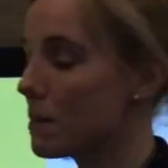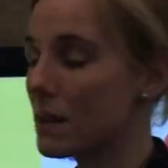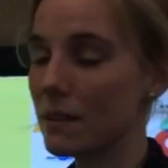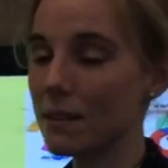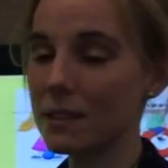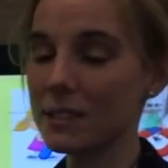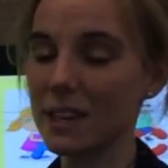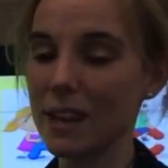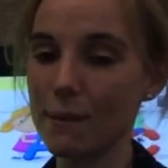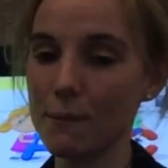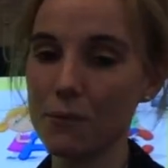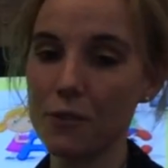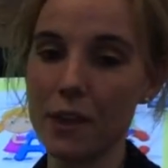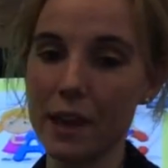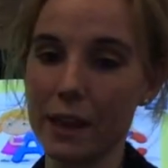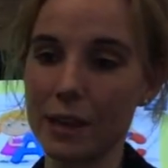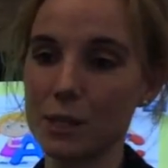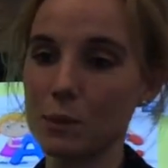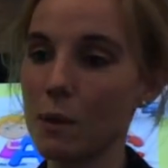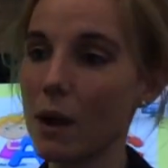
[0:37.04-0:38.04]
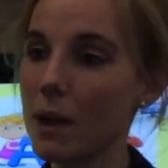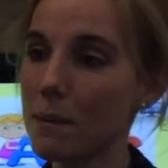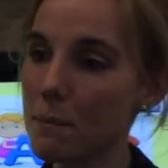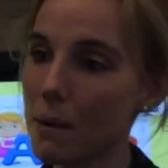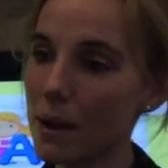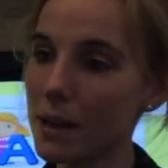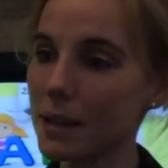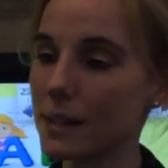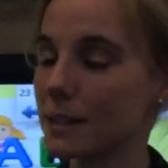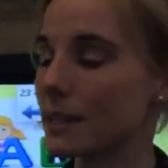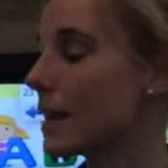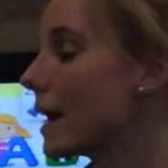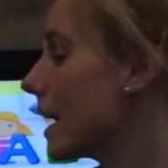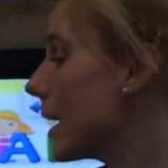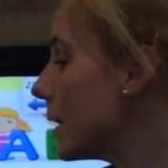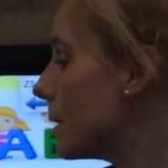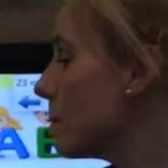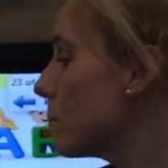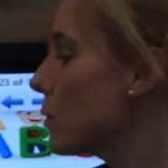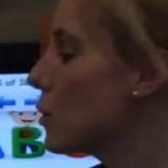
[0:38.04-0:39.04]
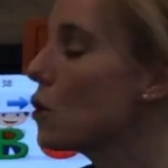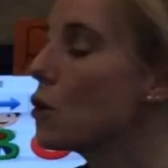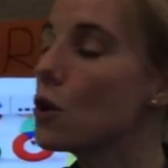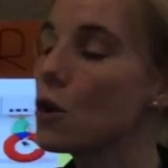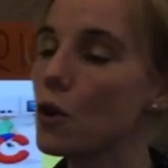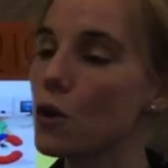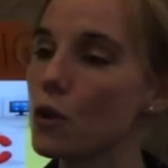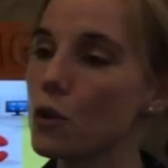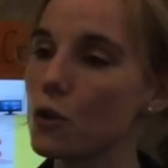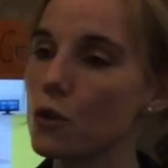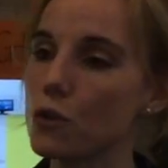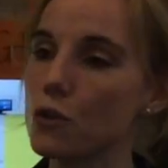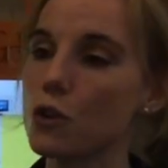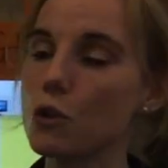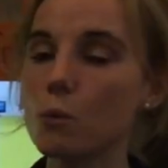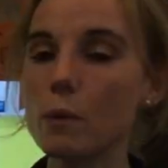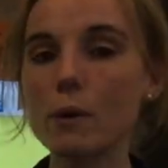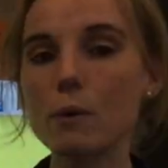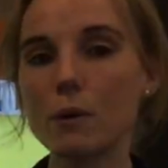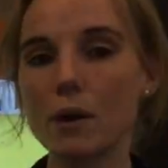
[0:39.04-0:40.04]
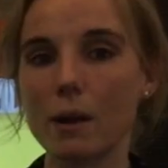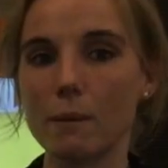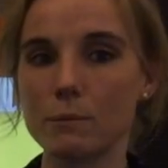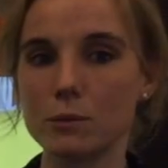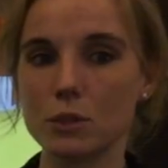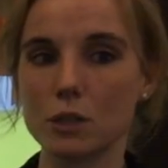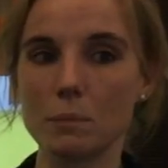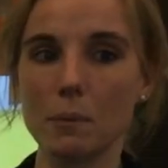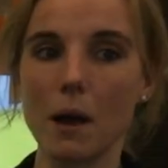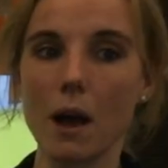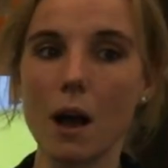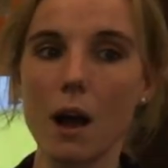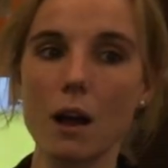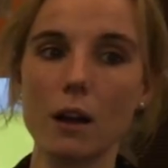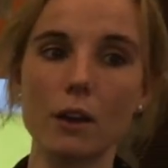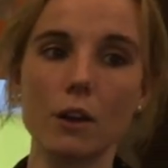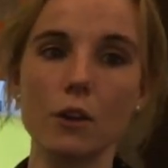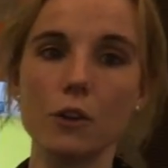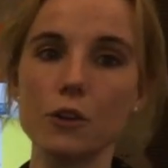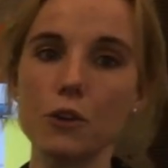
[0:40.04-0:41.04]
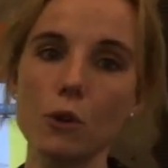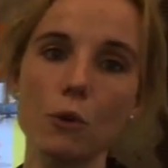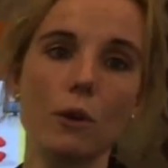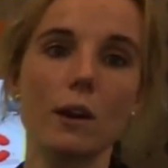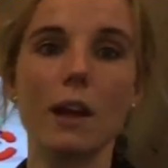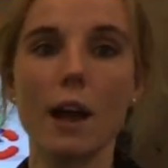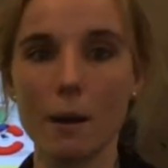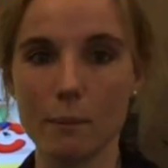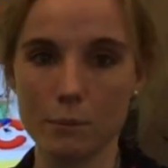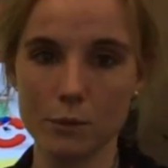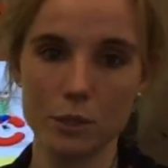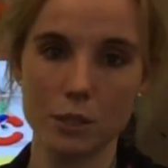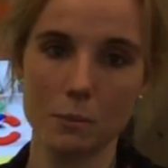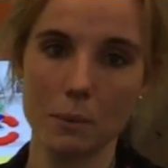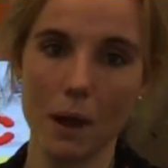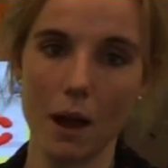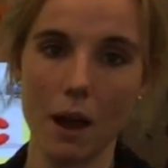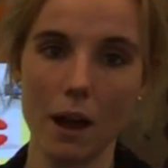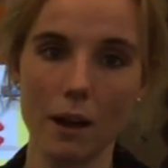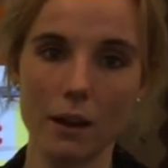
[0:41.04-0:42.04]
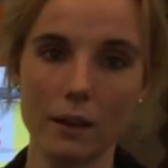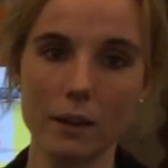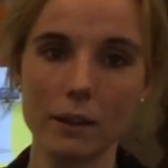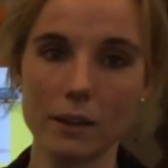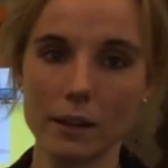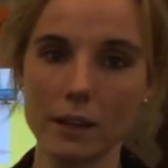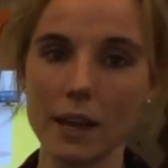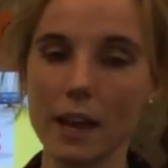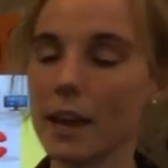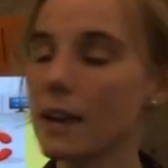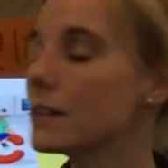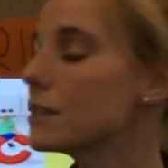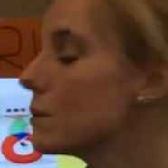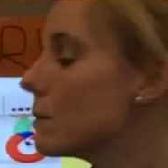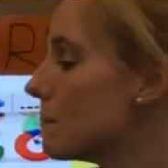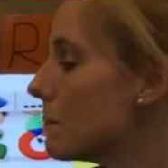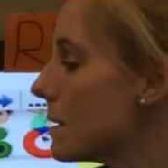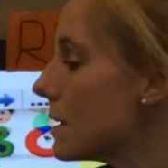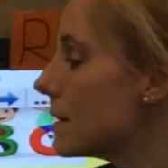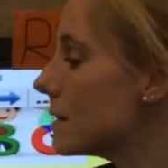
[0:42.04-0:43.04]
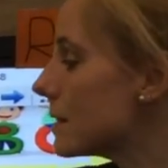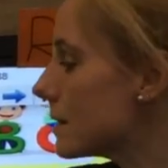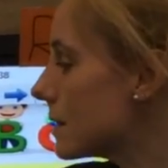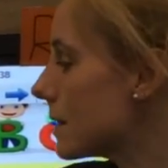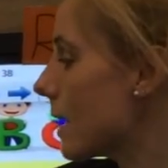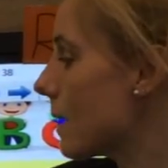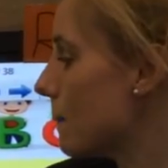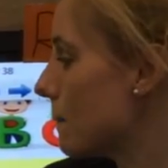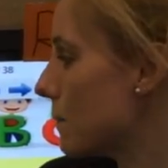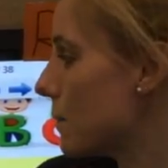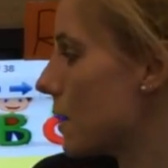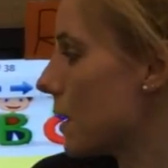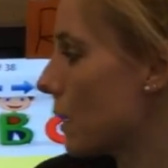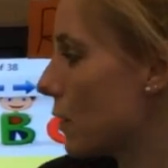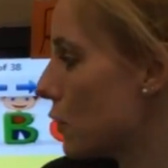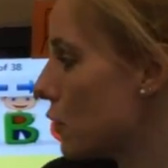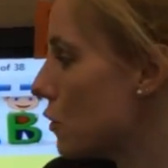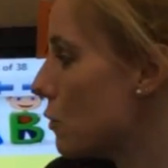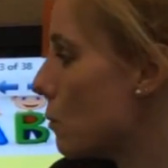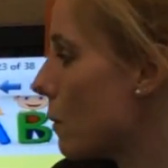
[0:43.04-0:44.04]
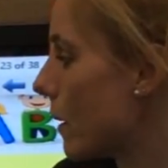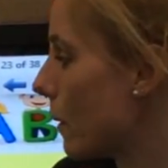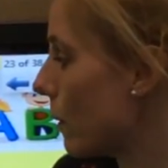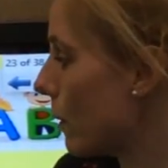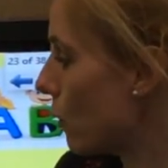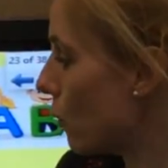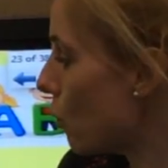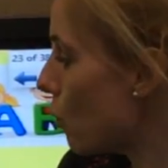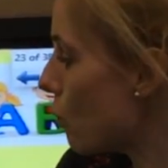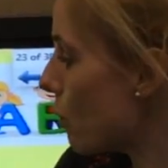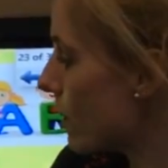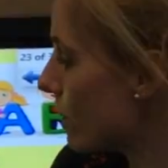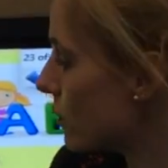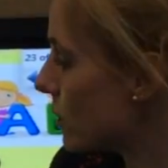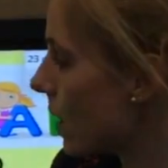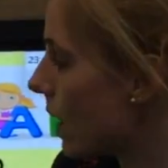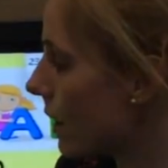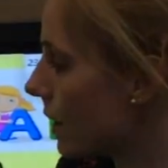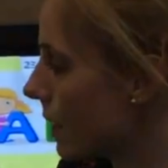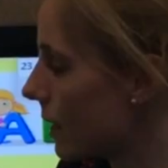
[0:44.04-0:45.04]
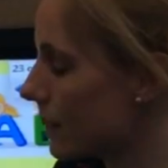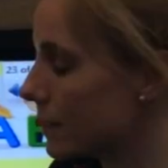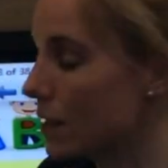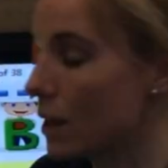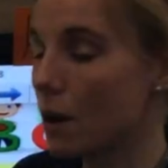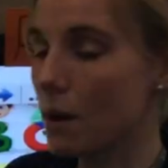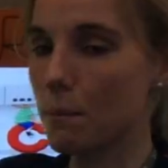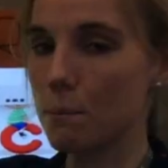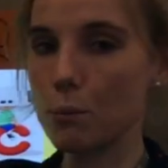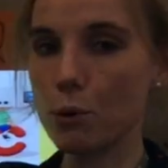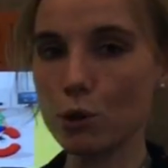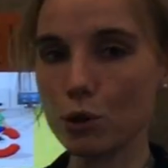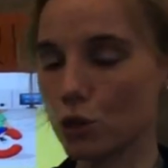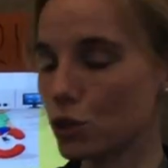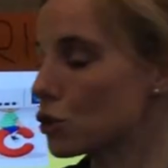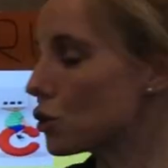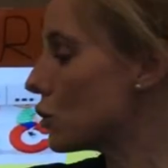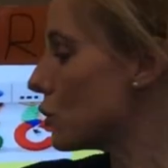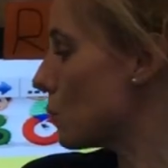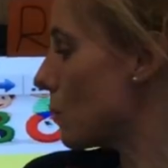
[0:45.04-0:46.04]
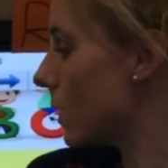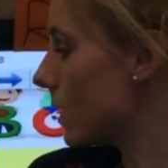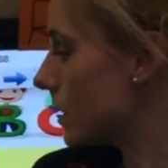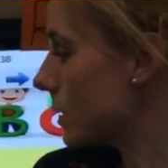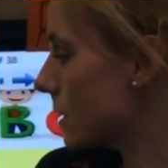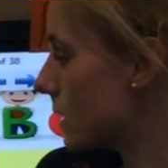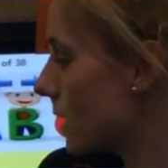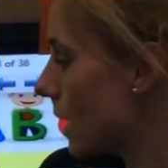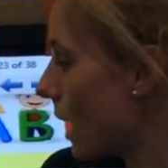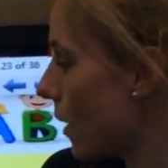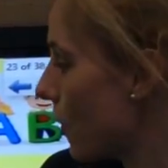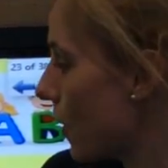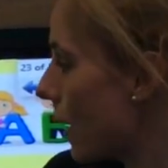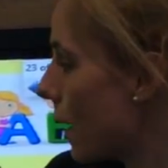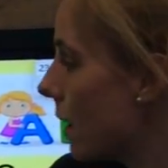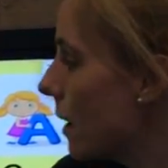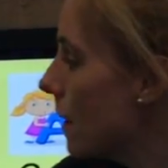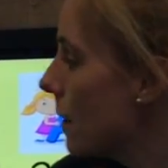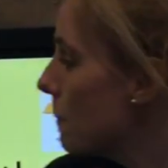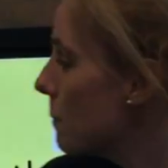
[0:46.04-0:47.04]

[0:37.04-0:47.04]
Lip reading: mean the same thing. So I might say, you will come to the park, you'll come to the park. Okay, so it means the same thing, you will. And all we've done is push two words together